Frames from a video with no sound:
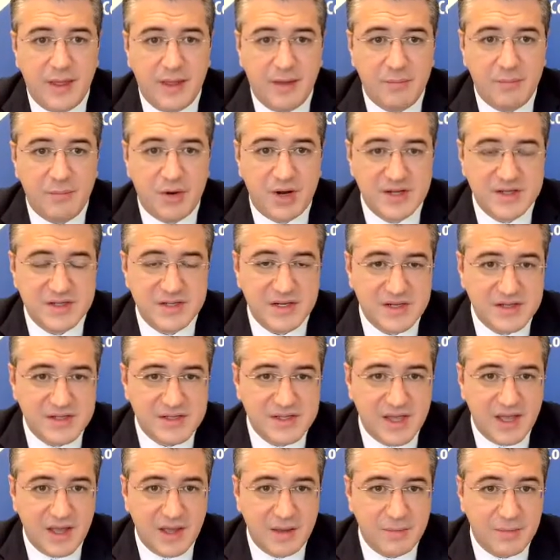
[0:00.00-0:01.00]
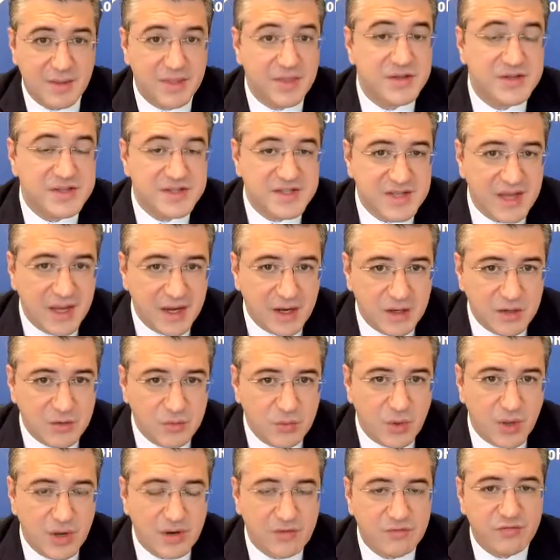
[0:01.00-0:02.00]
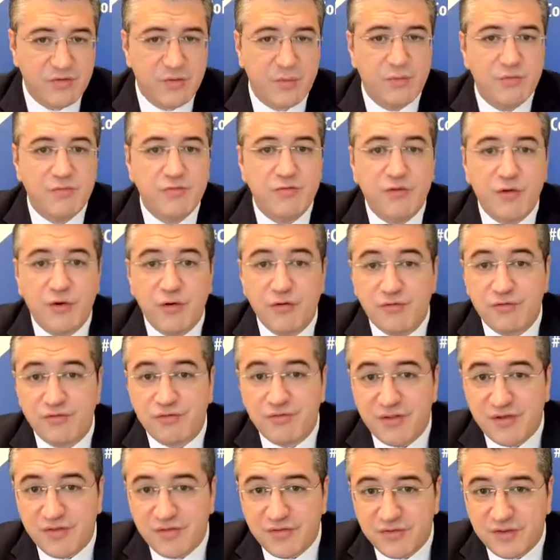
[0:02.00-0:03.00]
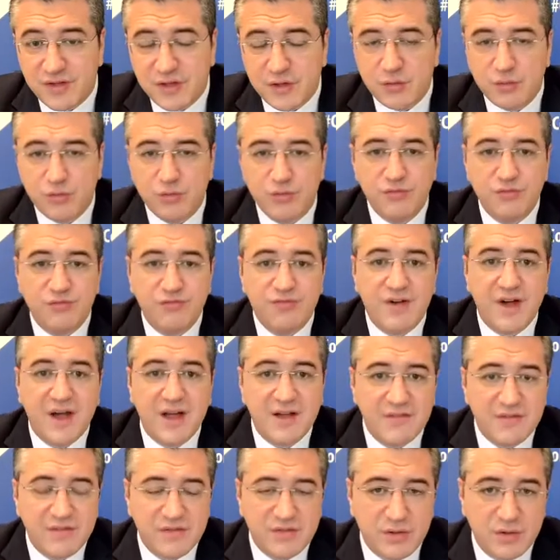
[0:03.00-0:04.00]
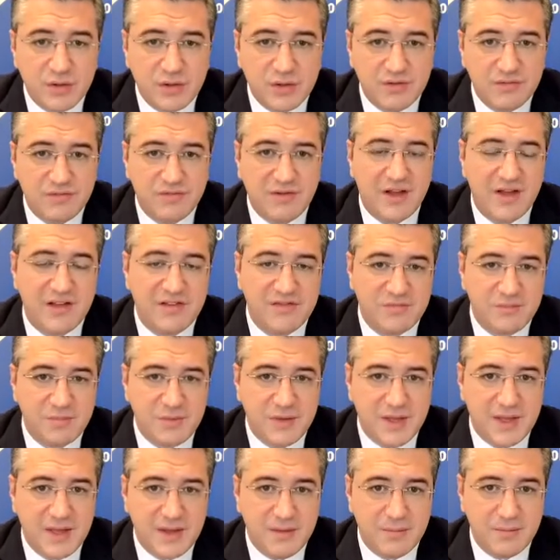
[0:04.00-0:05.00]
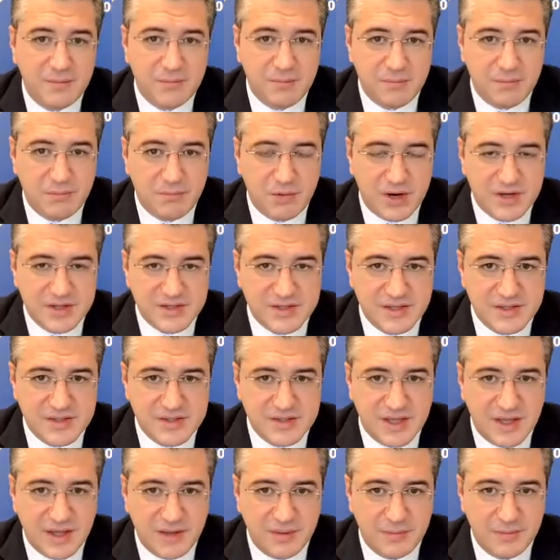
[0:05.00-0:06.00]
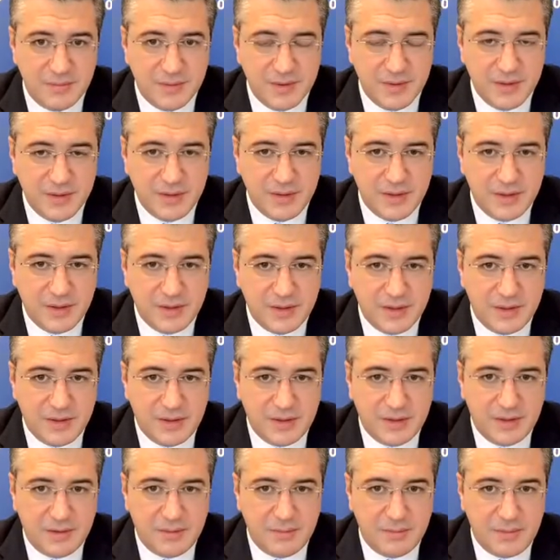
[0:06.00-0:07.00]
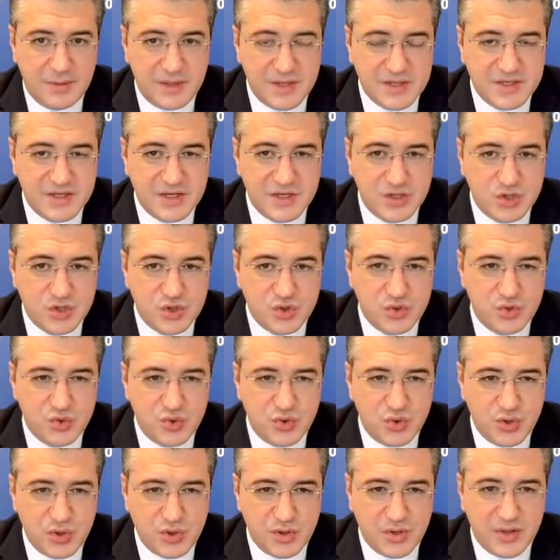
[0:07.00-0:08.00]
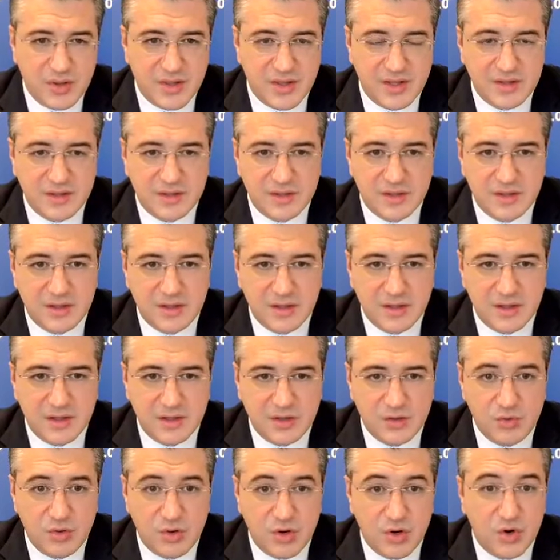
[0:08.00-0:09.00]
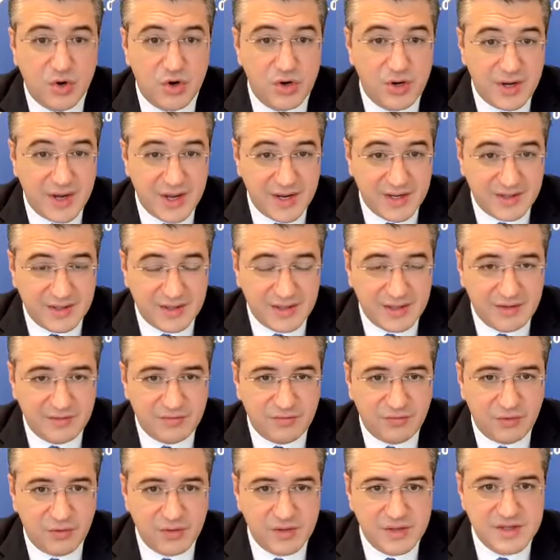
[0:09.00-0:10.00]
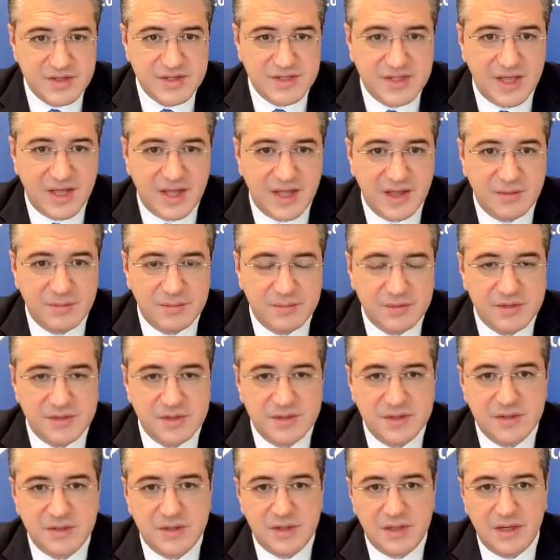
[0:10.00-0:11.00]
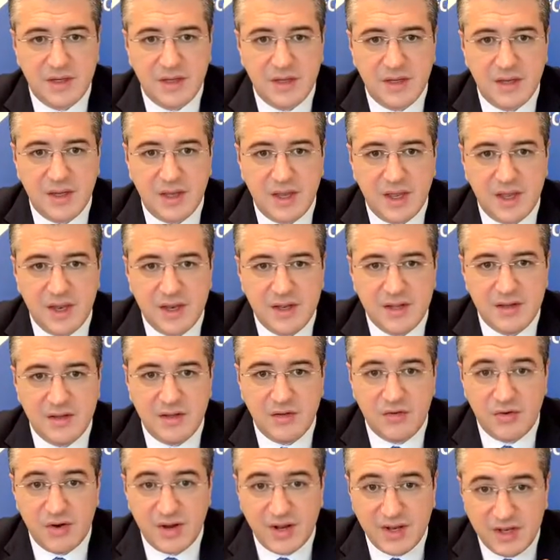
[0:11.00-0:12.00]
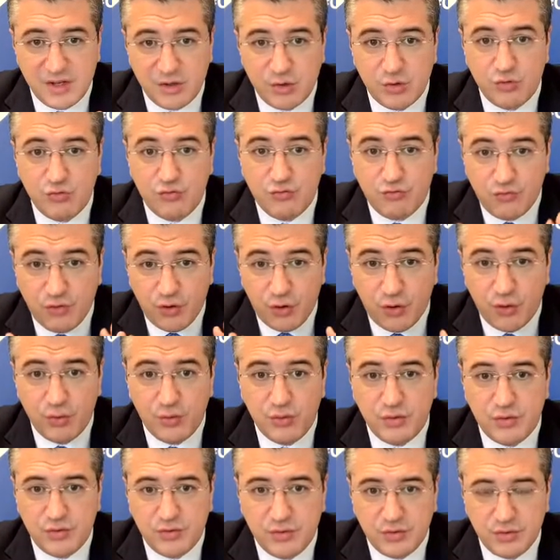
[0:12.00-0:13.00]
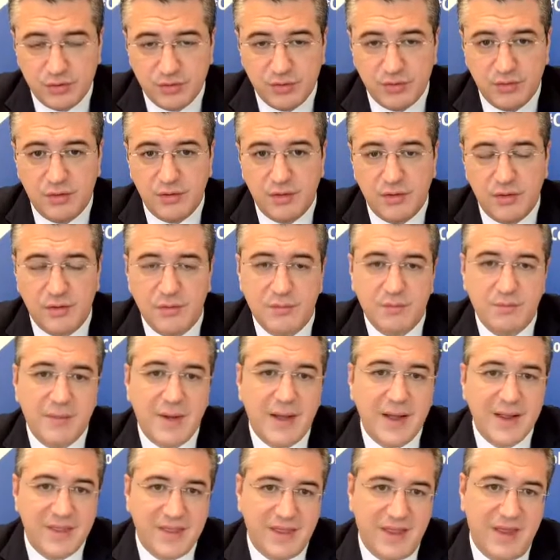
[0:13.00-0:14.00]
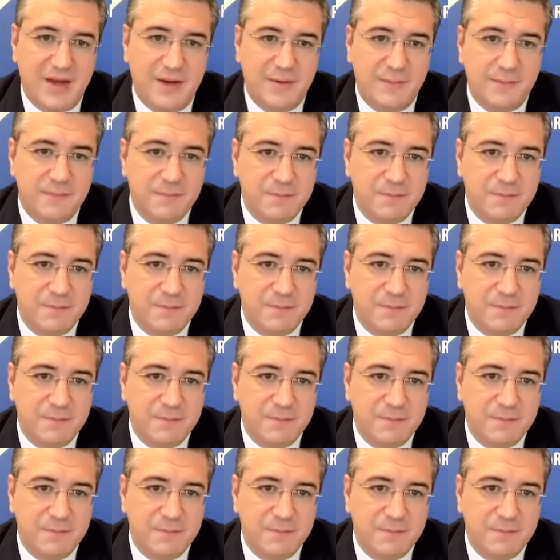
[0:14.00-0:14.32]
Brussels time, and the second one from 4:50 to 5:35 p.m. Brussels time. Please ensure that you are connected for these times and ready to vote by then.